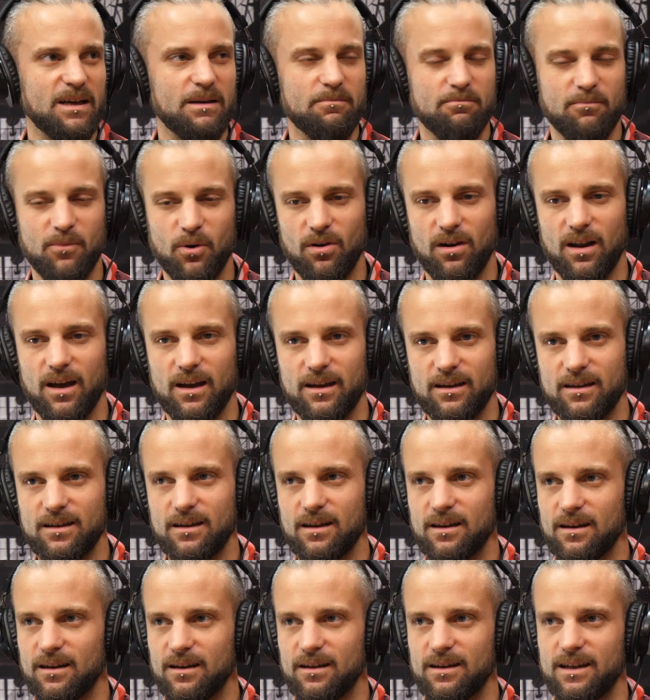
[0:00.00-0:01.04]
more like,
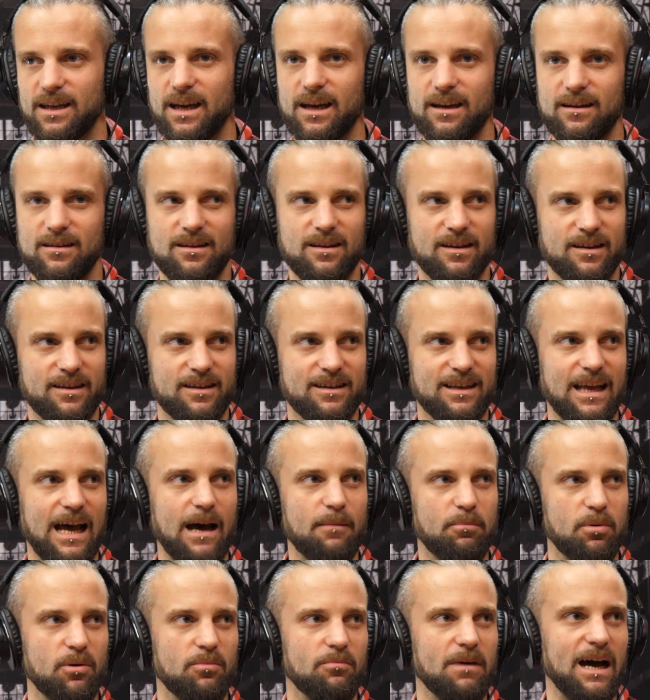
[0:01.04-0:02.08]
like an
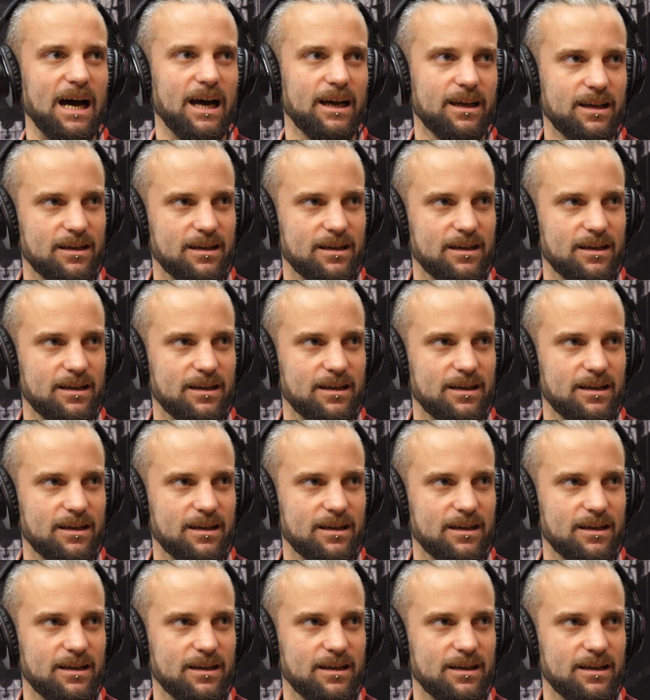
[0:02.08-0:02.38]
Apple Mac.